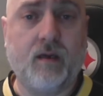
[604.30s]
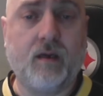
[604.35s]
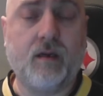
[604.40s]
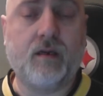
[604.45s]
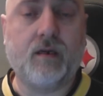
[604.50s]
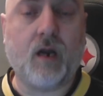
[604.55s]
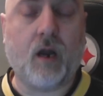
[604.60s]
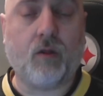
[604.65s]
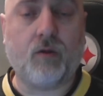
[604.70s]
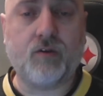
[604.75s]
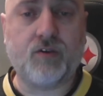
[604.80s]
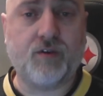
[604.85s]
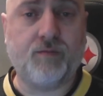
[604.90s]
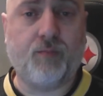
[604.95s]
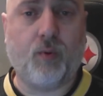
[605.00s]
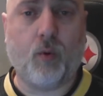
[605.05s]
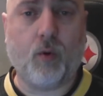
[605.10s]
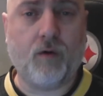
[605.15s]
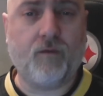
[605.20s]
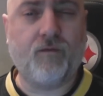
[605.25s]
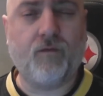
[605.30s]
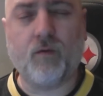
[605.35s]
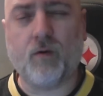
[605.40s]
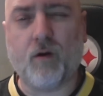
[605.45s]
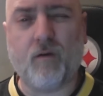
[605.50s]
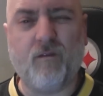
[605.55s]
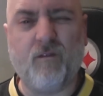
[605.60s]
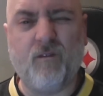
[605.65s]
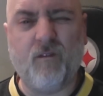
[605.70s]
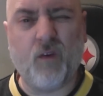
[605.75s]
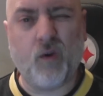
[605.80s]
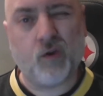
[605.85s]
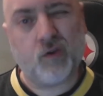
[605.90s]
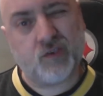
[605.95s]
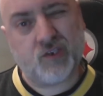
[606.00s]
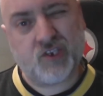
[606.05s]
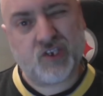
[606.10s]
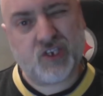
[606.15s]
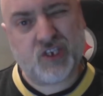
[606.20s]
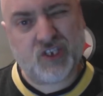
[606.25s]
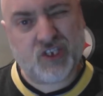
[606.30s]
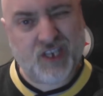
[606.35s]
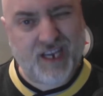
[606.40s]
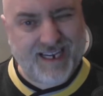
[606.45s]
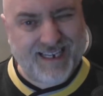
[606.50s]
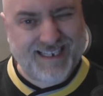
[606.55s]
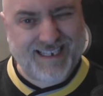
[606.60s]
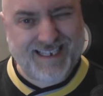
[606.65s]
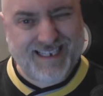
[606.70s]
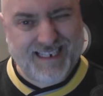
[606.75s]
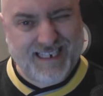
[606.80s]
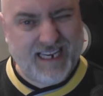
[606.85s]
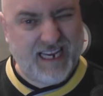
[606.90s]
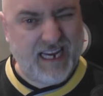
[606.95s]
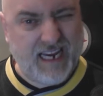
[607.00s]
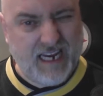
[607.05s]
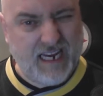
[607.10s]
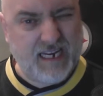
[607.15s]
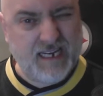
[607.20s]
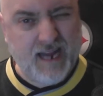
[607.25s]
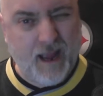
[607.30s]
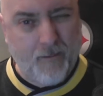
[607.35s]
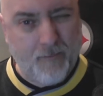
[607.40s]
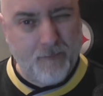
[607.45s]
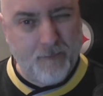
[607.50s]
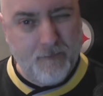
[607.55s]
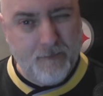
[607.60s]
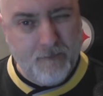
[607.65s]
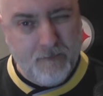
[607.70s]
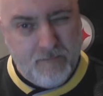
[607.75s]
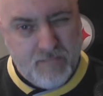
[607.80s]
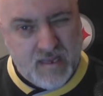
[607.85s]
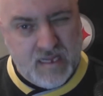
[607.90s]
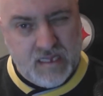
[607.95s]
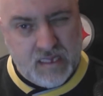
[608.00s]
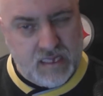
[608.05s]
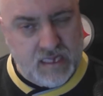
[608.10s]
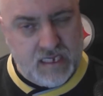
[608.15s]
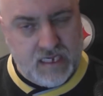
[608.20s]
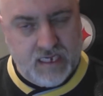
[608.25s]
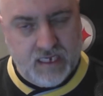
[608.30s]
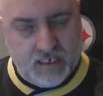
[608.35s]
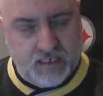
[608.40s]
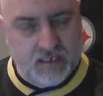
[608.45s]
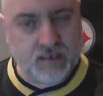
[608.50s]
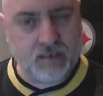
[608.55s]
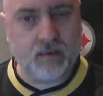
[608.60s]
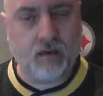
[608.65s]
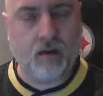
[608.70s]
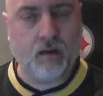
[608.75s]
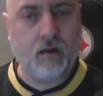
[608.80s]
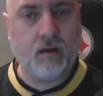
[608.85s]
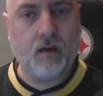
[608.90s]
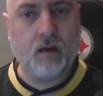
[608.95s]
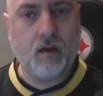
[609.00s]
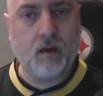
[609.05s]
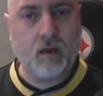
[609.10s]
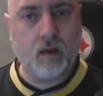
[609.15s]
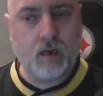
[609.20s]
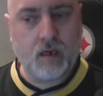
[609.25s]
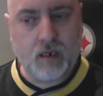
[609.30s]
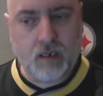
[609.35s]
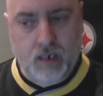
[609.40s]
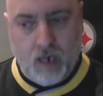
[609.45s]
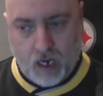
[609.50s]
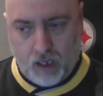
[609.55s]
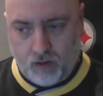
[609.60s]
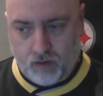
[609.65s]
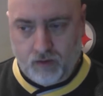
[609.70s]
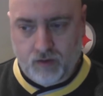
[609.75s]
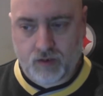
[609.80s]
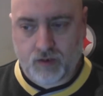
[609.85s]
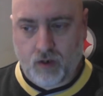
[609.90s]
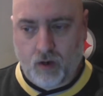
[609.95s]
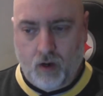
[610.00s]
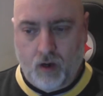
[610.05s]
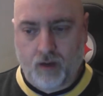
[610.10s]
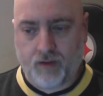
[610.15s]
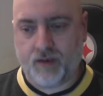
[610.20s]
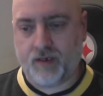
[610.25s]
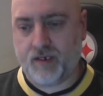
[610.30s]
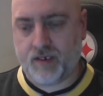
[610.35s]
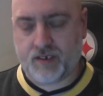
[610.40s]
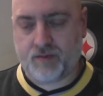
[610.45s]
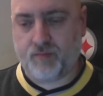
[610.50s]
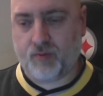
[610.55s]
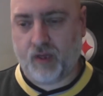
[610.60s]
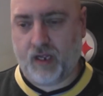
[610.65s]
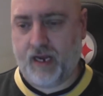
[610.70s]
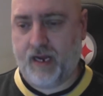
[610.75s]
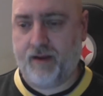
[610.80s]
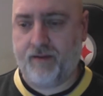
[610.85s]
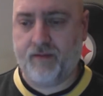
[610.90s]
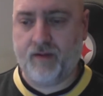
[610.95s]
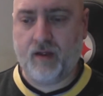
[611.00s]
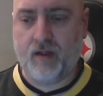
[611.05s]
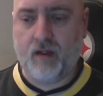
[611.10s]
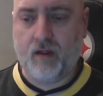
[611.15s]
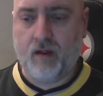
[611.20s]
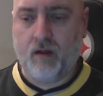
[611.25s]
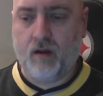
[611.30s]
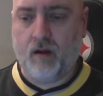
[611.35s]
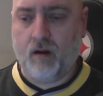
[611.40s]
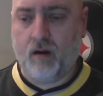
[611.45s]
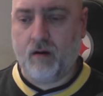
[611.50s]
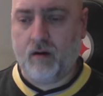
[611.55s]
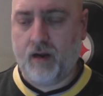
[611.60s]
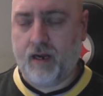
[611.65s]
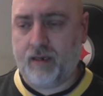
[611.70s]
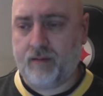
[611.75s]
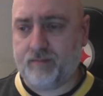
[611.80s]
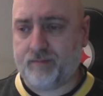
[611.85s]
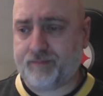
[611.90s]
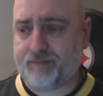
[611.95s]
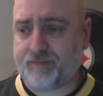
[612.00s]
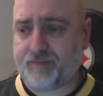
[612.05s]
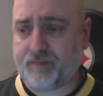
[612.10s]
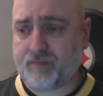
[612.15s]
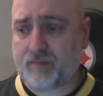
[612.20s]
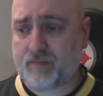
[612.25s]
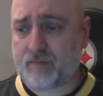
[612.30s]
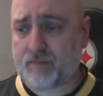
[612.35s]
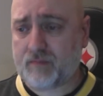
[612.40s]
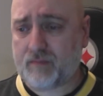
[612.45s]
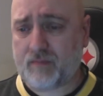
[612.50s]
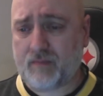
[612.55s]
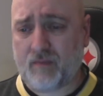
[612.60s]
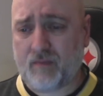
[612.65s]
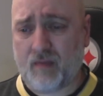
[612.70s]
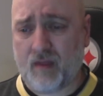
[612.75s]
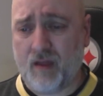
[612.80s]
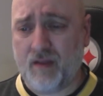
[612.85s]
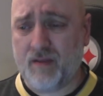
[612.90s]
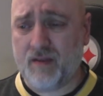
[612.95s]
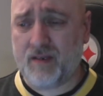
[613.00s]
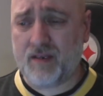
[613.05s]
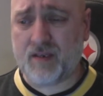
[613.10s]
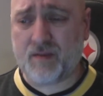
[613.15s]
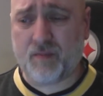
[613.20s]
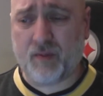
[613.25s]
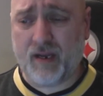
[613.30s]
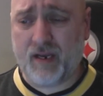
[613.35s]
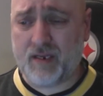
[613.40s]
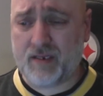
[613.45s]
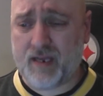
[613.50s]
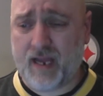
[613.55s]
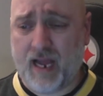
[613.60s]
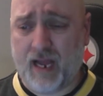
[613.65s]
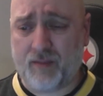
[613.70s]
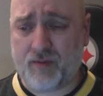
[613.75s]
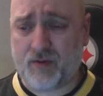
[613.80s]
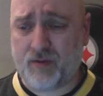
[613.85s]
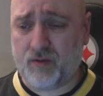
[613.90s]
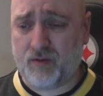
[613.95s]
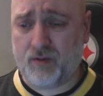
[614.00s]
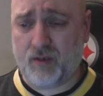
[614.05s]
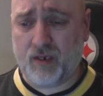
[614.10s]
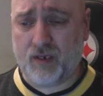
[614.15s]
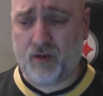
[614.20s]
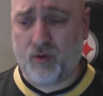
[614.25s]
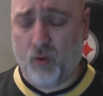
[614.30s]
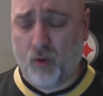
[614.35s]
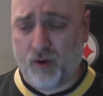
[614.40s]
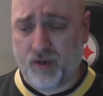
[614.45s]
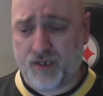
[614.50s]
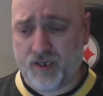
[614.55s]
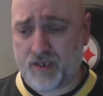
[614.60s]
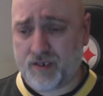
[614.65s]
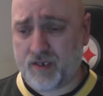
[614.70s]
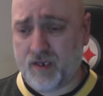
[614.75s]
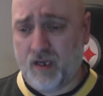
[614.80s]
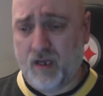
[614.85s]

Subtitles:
color support for a full 16 million colors on the display. All right. The display is absolutely gorgeous.